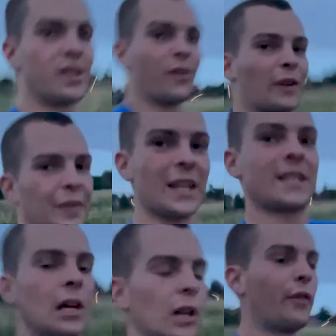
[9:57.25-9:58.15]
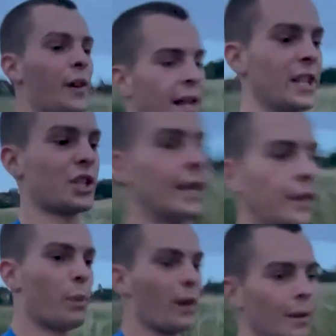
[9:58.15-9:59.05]
you've got that solid foundation at the
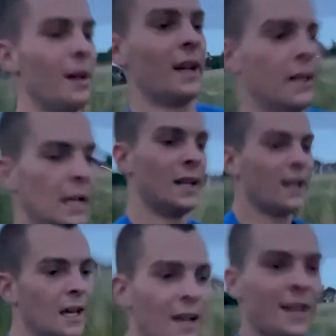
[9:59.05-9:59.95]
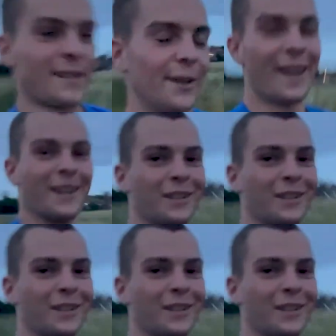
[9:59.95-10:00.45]
bottom. So yeah, do